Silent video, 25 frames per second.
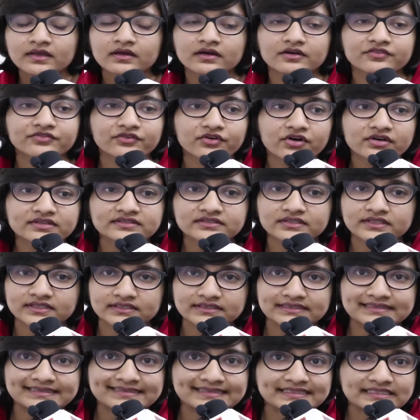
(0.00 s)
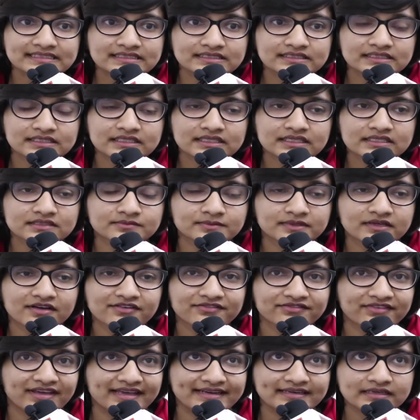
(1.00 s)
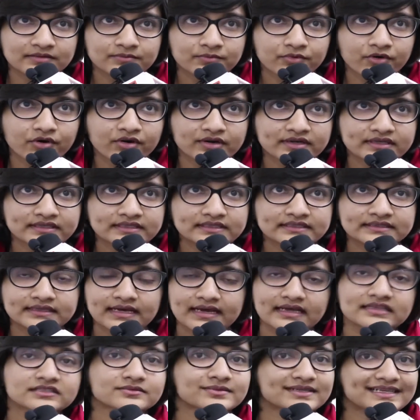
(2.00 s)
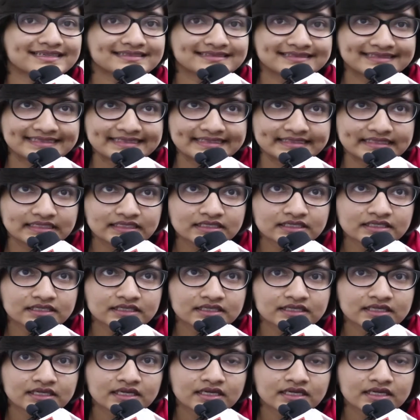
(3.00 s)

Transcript: Of course, critical reasoning has become very important, as well as reading.